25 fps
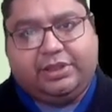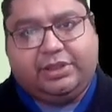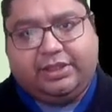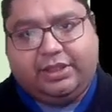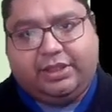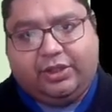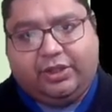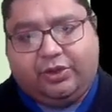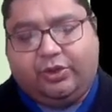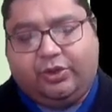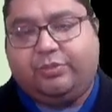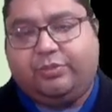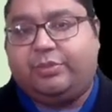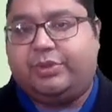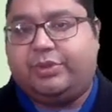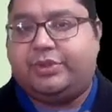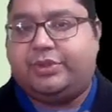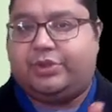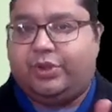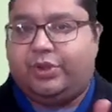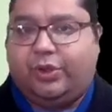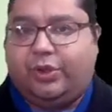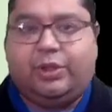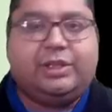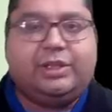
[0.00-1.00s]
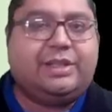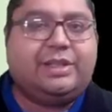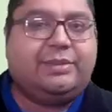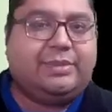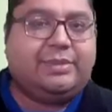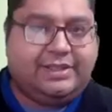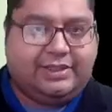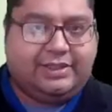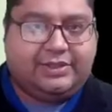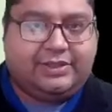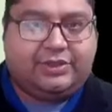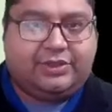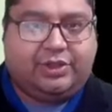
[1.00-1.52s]
almost all the
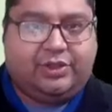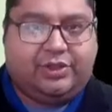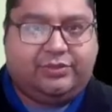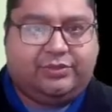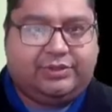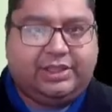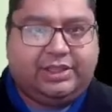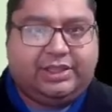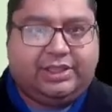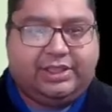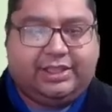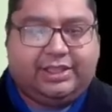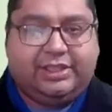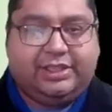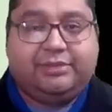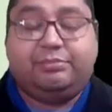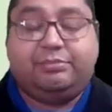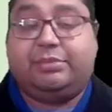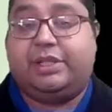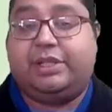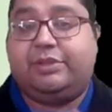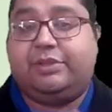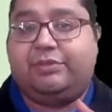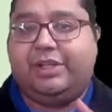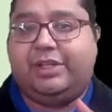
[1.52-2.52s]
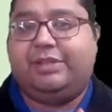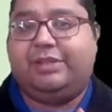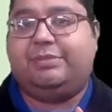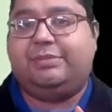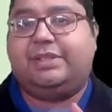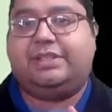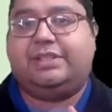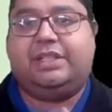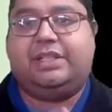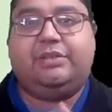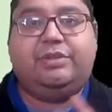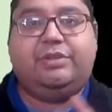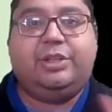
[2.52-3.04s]
muscles of the tongue but one
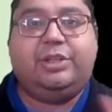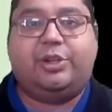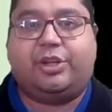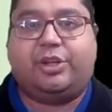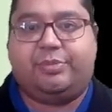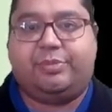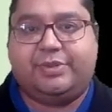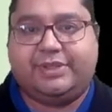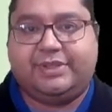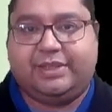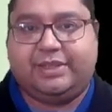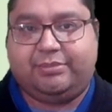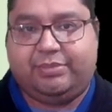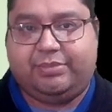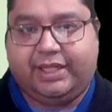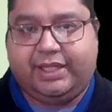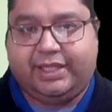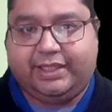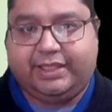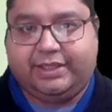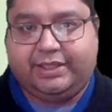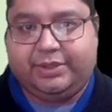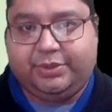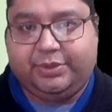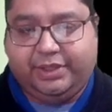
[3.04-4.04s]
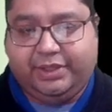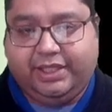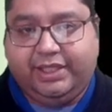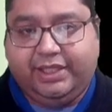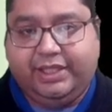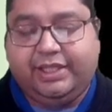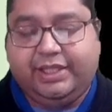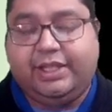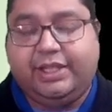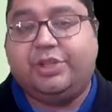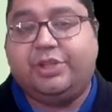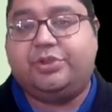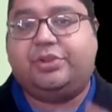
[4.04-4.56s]
muscle will not be supplied
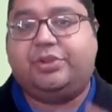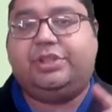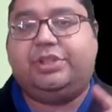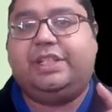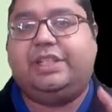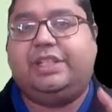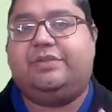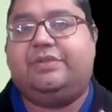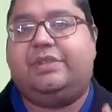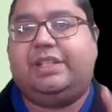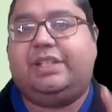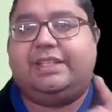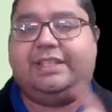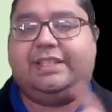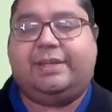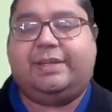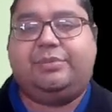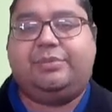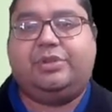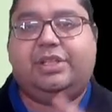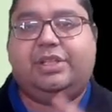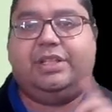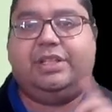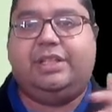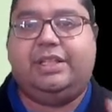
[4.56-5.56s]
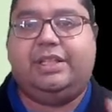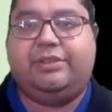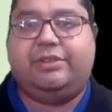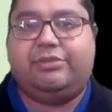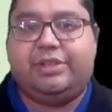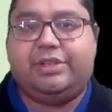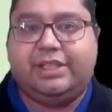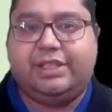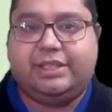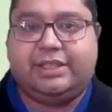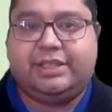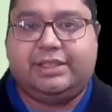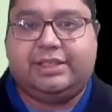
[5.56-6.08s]
okay so there is one exception even
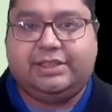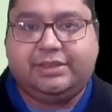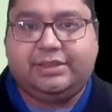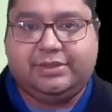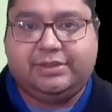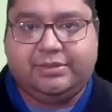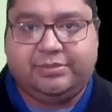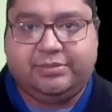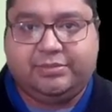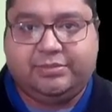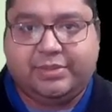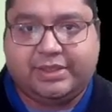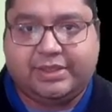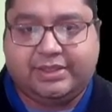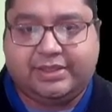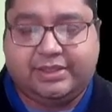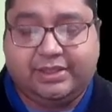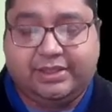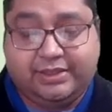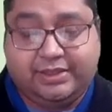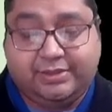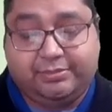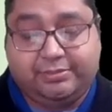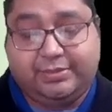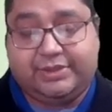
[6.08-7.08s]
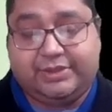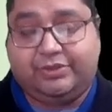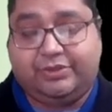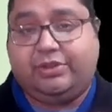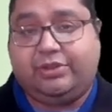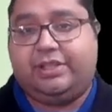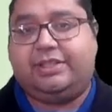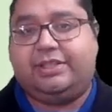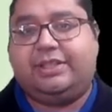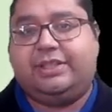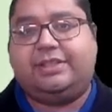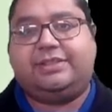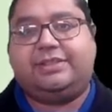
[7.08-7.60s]
in the uh,
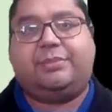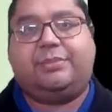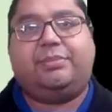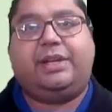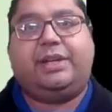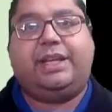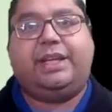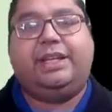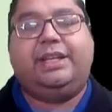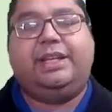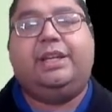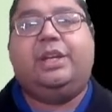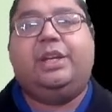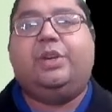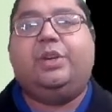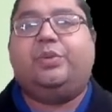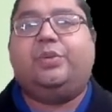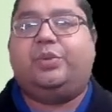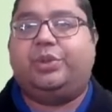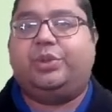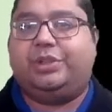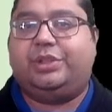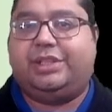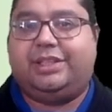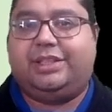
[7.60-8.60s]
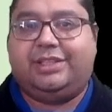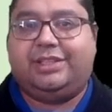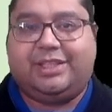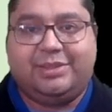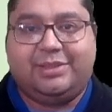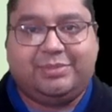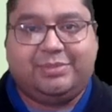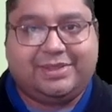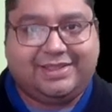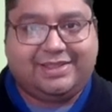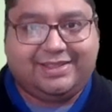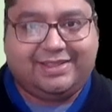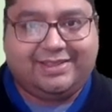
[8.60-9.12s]
muscular supply for the tongue
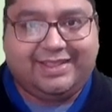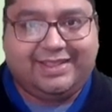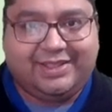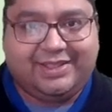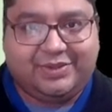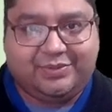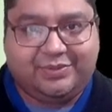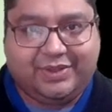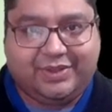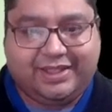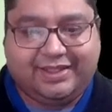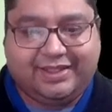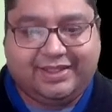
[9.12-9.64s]
muscles as well